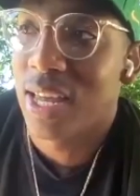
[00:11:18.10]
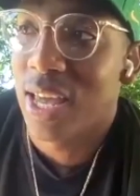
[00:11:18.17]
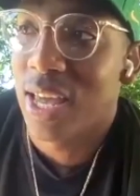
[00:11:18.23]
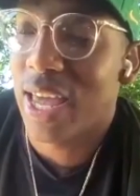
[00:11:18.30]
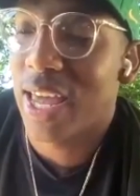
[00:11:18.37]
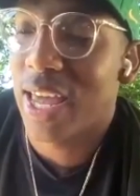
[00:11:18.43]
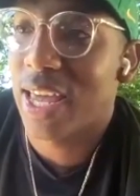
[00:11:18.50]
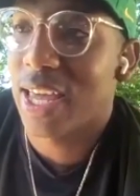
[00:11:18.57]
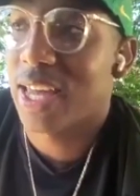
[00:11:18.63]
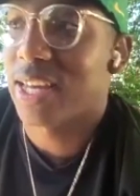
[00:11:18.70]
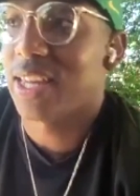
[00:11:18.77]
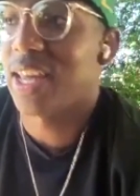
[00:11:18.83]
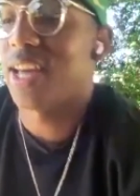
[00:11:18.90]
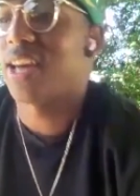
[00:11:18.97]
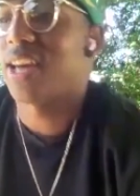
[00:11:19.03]
And
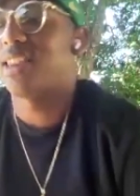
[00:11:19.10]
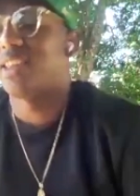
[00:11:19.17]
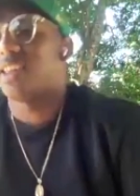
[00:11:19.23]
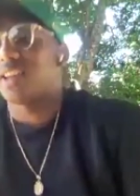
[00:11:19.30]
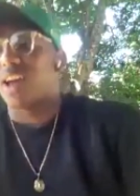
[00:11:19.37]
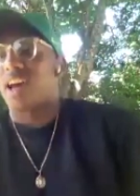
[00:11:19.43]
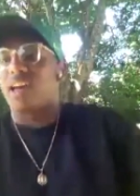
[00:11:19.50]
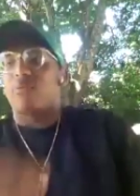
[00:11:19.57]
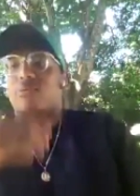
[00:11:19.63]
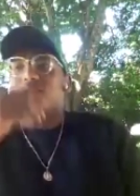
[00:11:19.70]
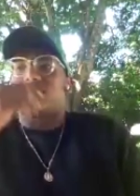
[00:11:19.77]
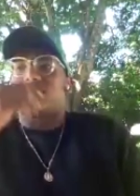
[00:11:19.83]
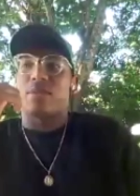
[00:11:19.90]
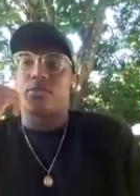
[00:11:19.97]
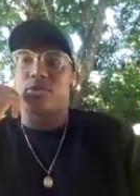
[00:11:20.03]
then I
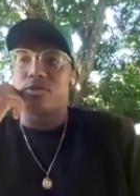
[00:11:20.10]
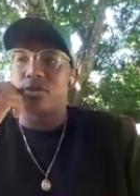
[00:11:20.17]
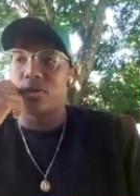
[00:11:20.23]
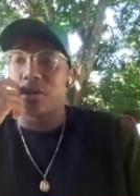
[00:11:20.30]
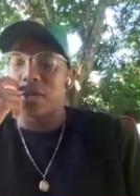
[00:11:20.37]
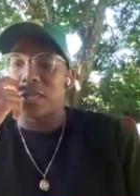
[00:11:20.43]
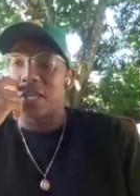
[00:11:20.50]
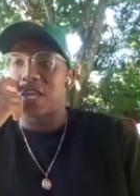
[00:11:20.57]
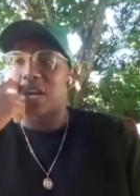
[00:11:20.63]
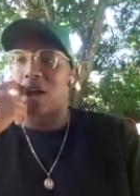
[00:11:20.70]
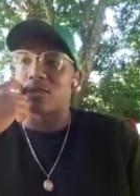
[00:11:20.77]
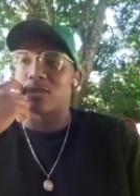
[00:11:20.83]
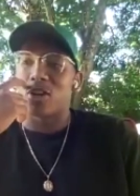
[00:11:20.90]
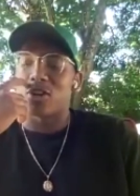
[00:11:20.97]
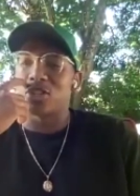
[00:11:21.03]

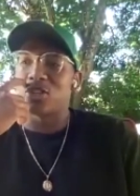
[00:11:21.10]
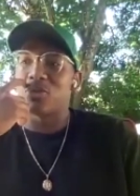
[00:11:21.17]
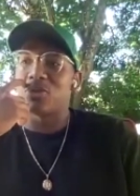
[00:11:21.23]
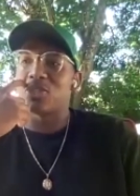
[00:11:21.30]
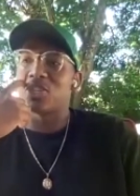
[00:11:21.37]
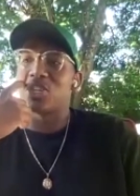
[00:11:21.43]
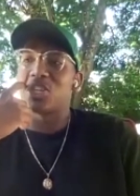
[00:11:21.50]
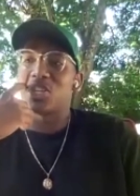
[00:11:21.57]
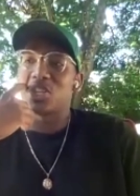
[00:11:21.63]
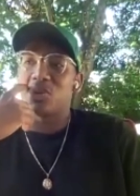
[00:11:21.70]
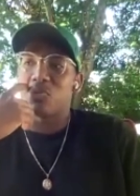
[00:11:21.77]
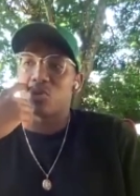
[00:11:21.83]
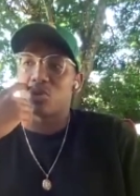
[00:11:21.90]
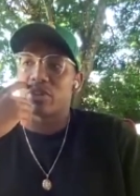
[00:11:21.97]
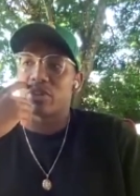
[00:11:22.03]
was also into the
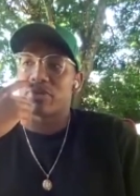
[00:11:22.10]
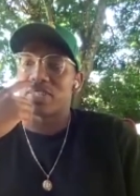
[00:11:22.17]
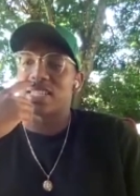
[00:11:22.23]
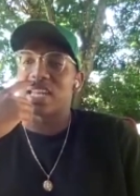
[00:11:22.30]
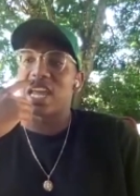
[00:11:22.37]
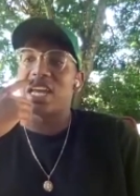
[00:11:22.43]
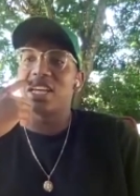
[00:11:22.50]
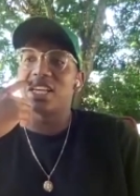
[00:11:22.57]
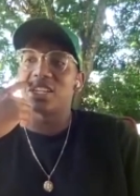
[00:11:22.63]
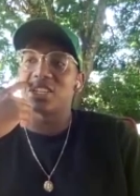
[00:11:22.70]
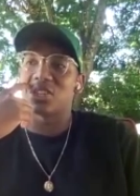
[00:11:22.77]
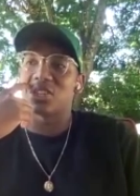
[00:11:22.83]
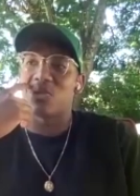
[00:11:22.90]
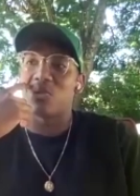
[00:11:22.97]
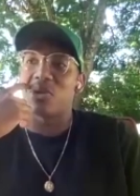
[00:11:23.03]
world of skating.
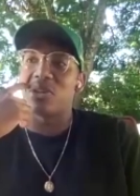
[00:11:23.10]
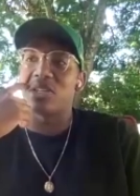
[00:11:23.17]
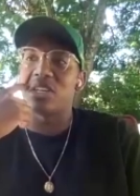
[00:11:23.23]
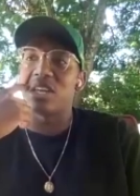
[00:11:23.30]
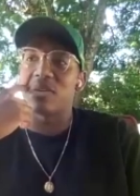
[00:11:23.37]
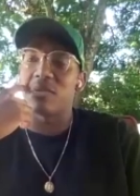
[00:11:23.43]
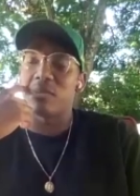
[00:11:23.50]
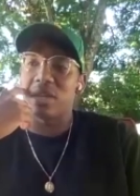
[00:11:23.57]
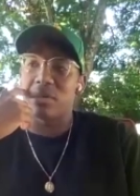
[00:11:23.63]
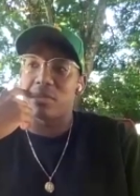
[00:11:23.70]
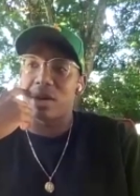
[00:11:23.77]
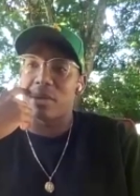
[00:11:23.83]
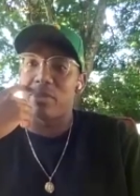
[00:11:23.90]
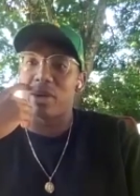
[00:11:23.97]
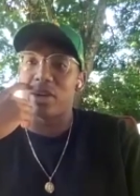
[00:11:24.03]
So me and
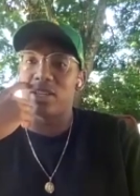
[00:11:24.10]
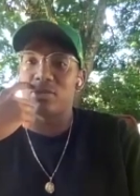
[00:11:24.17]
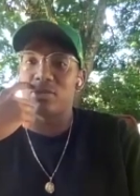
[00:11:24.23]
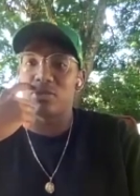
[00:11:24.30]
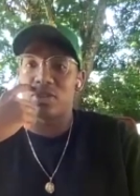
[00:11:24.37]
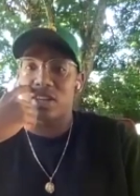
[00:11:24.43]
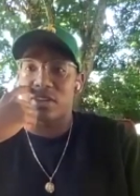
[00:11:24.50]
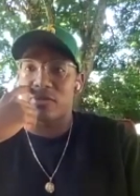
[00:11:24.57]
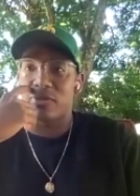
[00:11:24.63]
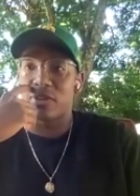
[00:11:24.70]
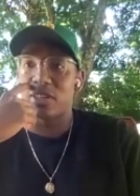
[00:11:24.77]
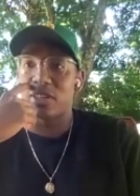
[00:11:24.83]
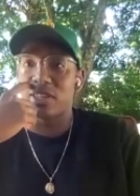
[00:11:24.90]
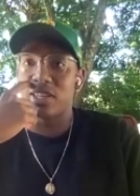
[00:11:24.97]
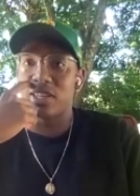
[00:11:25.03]
my buddies would
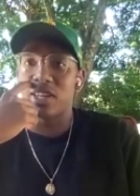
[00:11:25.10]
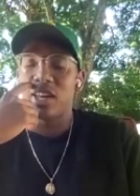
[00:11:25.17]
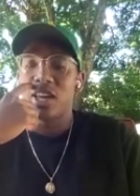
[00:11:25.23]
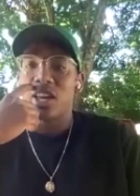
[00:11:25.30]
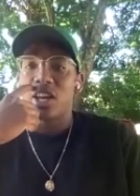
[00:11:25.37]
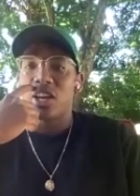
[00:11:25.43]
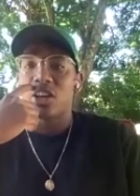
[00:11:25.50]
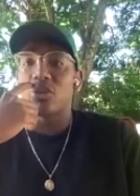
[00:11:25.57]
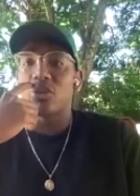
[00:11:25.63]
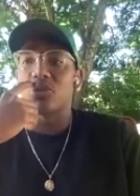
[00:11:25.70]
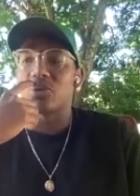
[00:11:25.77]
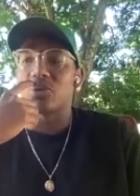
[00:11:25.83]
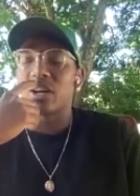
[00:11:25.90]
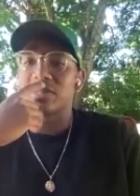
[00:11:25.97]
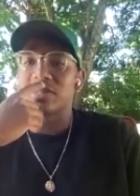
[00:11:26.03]
definitely go
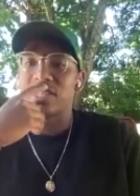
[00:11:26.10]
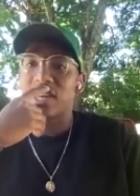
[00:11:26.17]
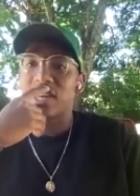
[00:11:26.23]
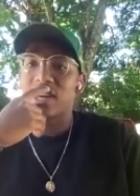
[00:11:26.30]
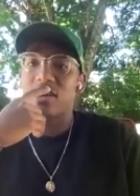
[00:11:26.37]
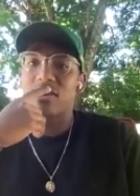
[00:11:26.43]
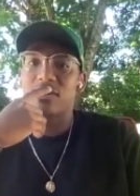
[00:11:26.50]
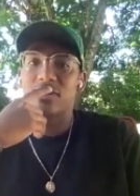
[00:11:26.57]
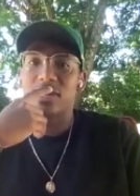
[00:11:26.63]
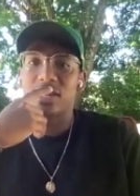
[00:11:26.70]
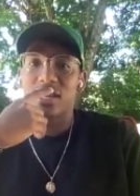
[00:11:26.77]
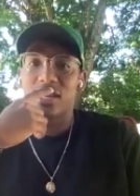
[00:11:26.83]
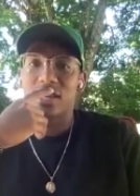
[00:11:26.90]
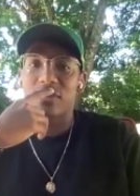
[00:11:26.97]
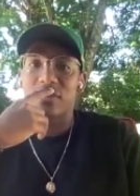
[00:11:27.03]
throughout town,
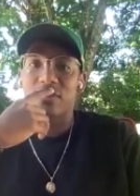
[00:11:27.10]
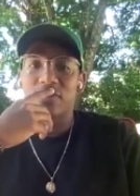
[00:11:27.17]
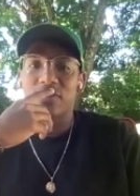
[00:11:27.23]
and